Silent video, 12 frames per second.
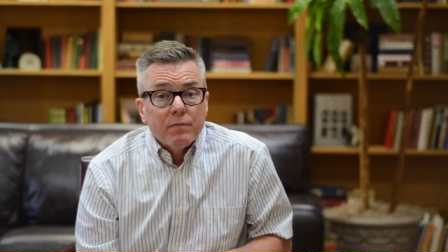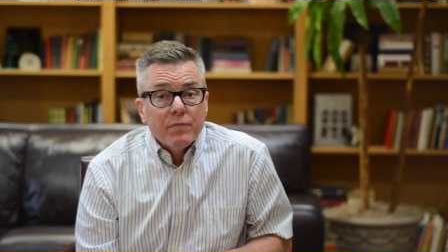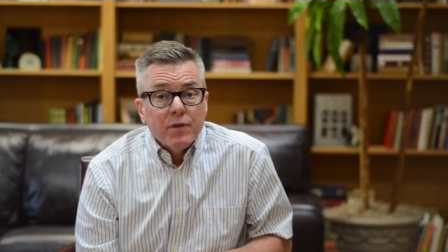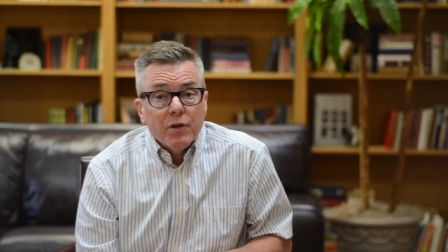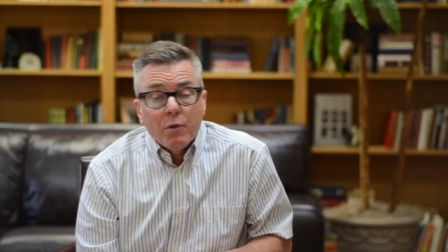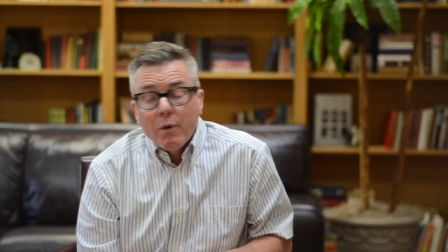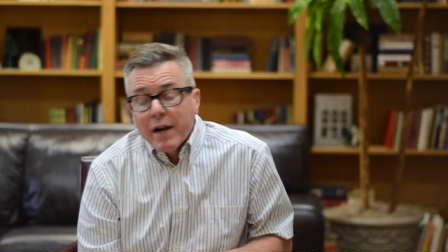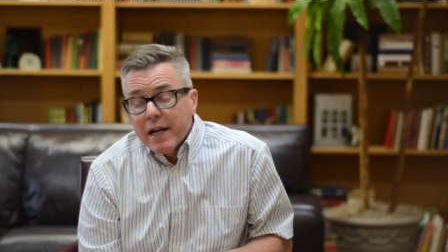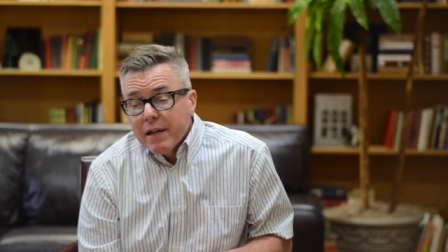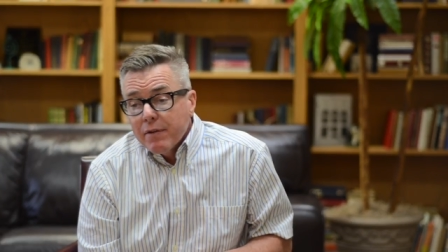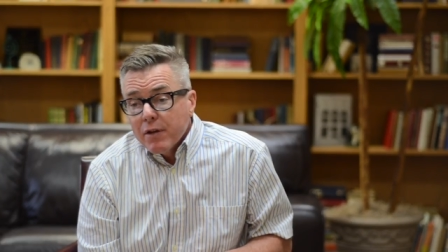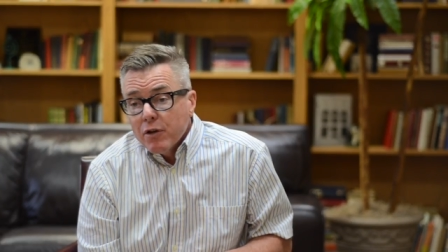You don't want
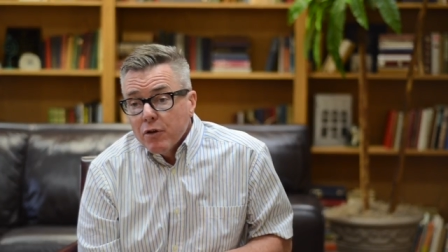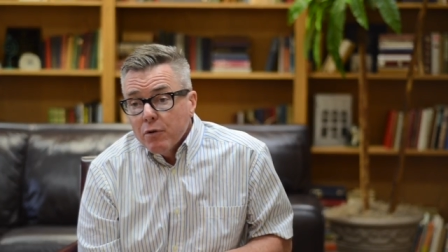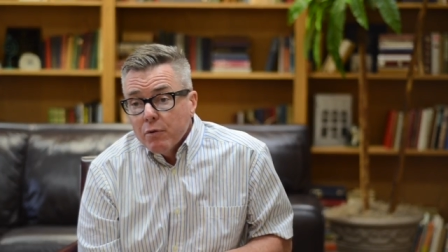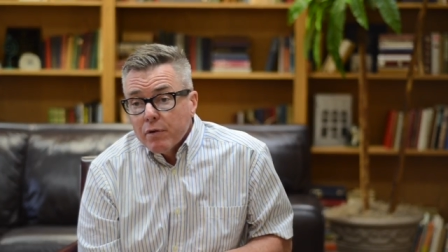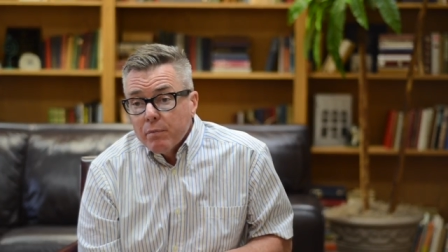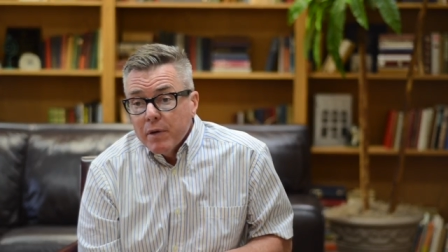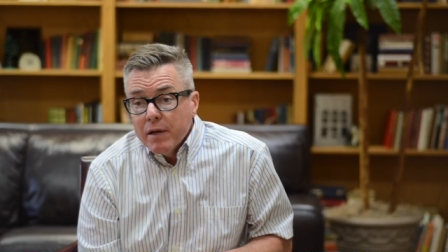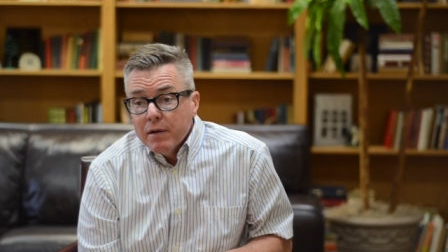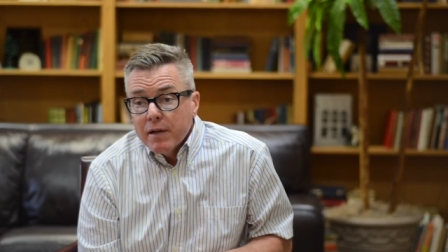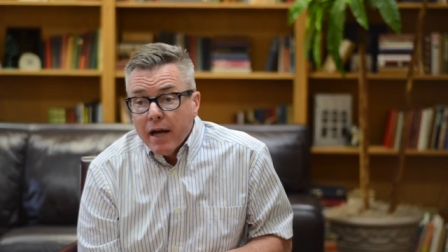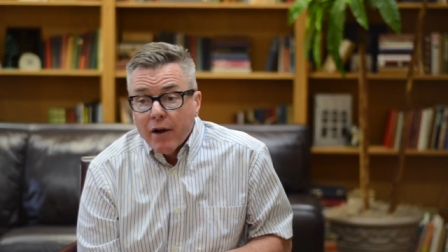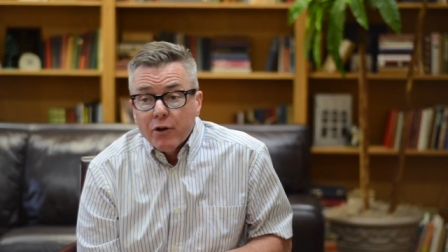anything to do with me.
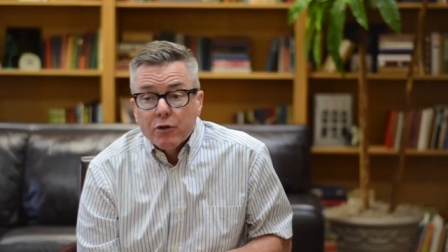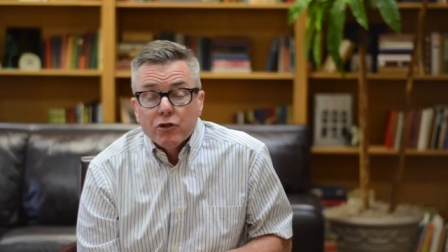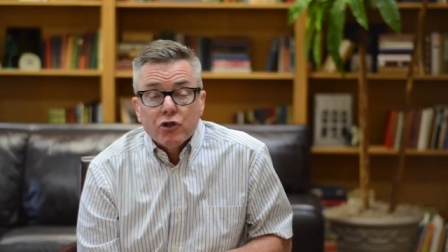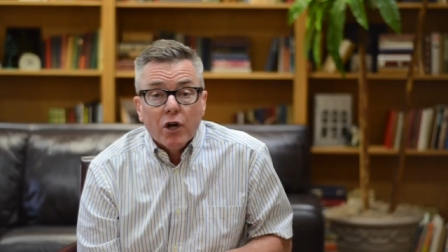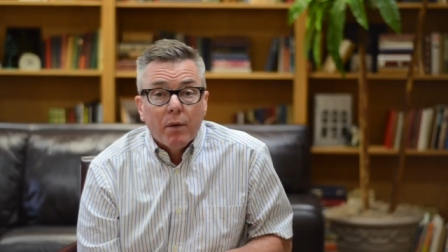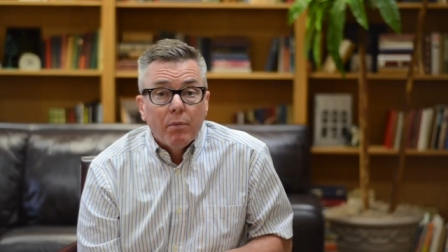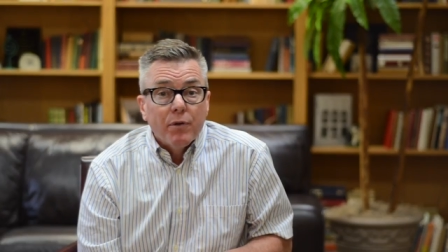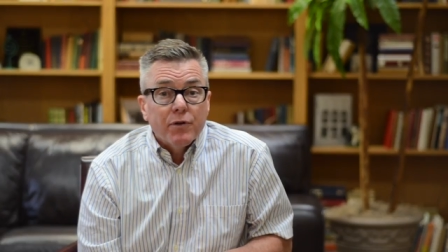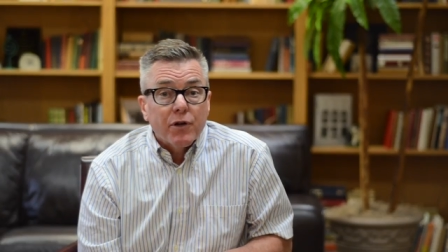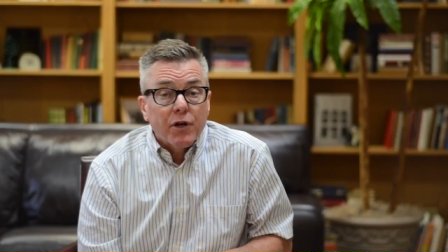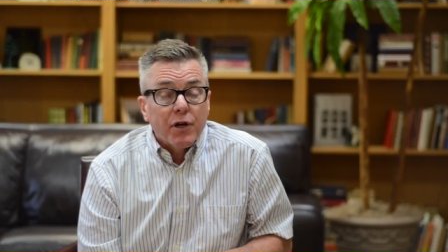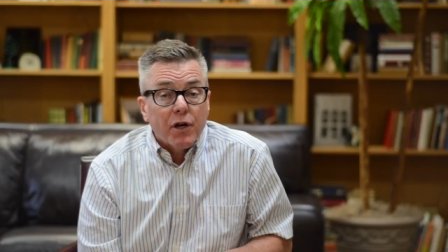Now you're in trouble and
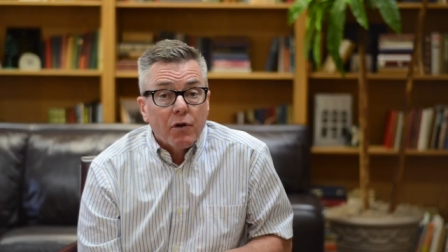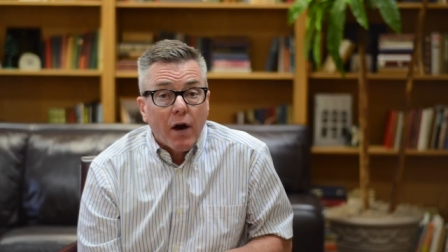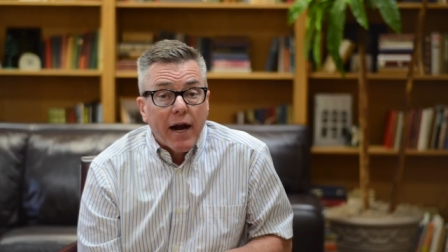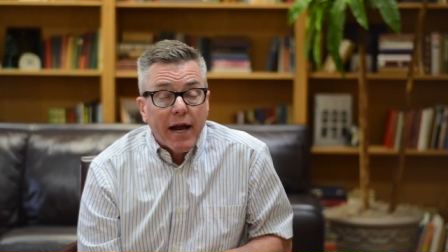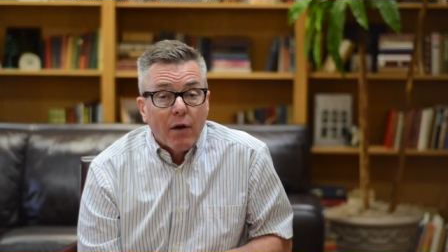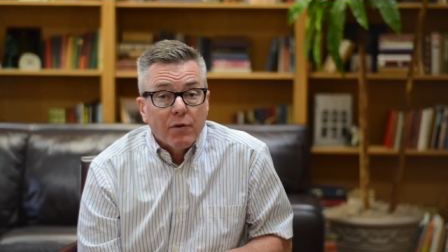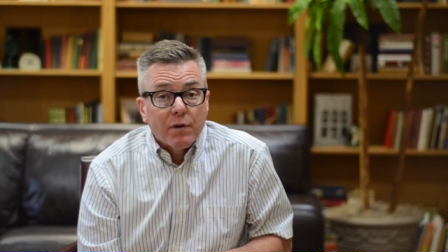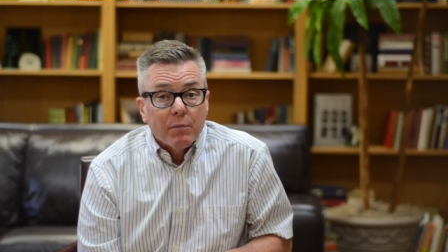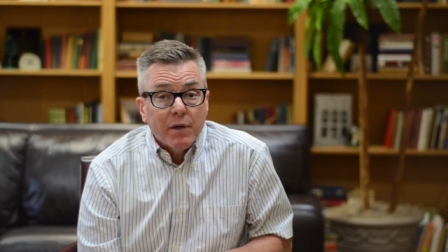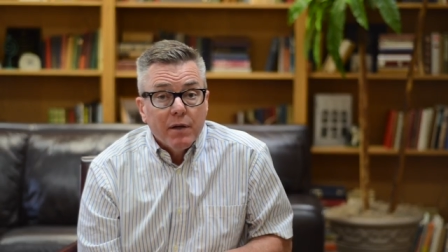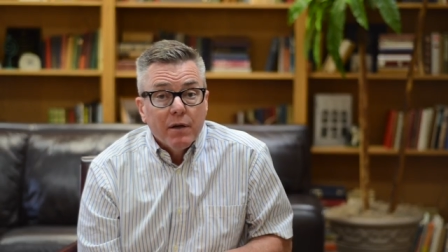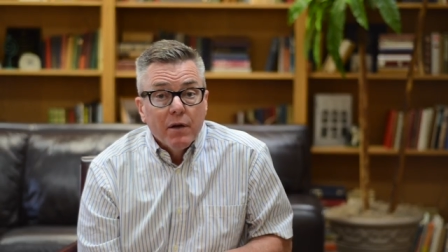you're going to cry out to
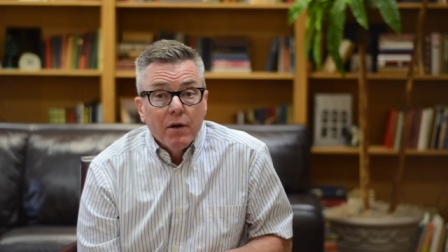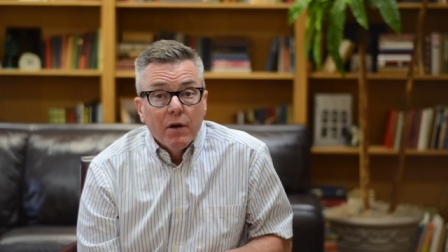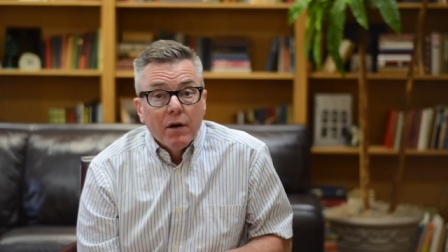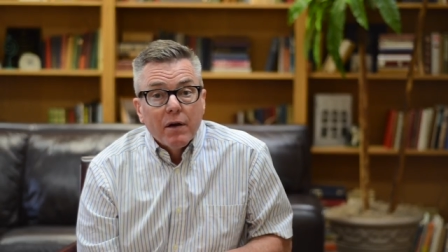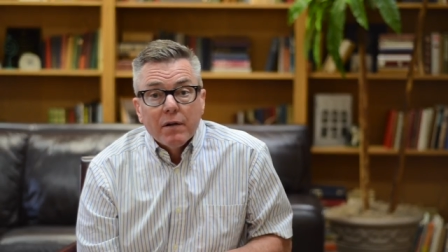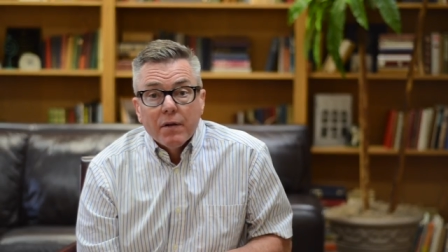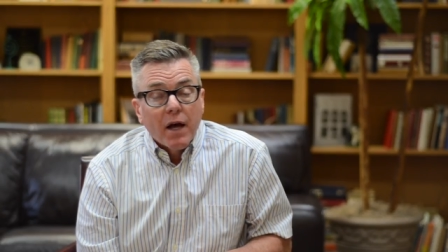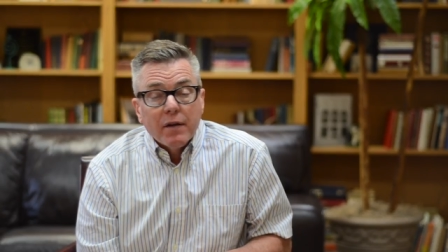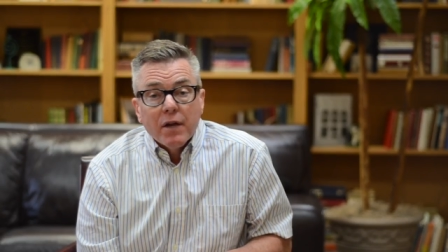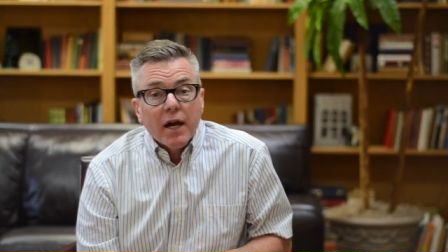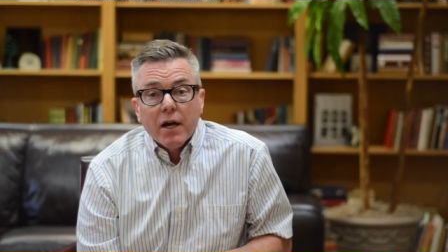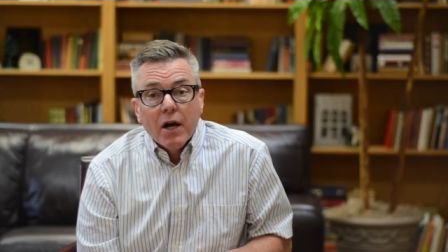me. Not,
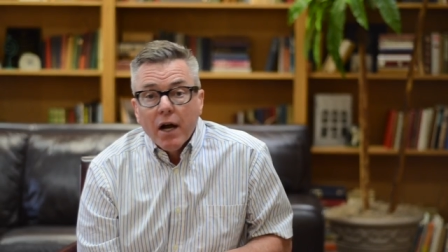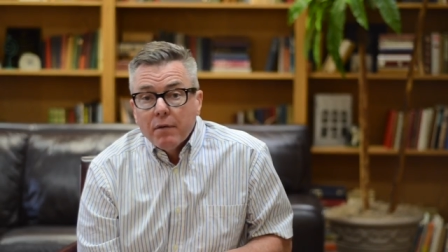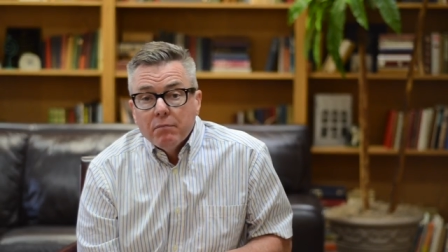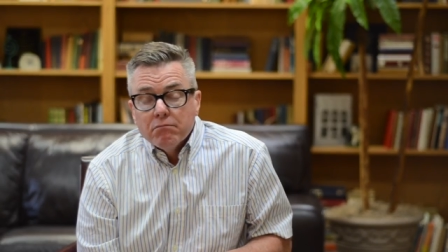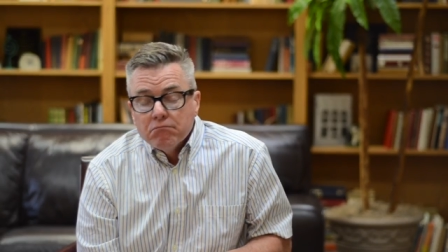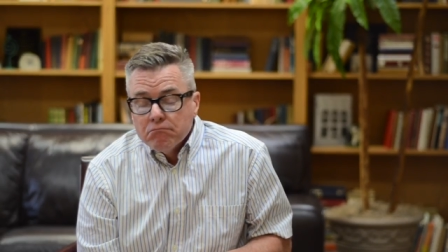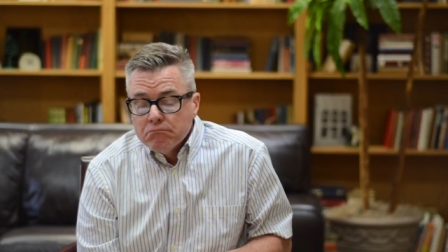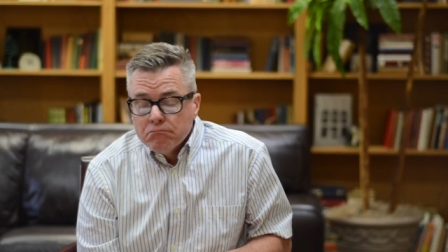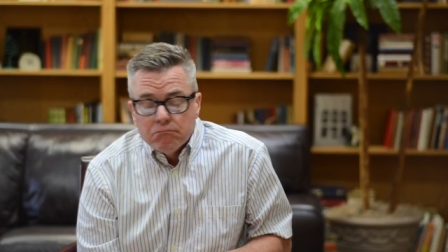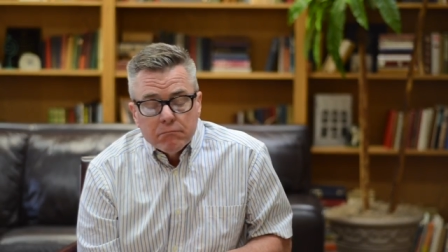not God. Mm-mm.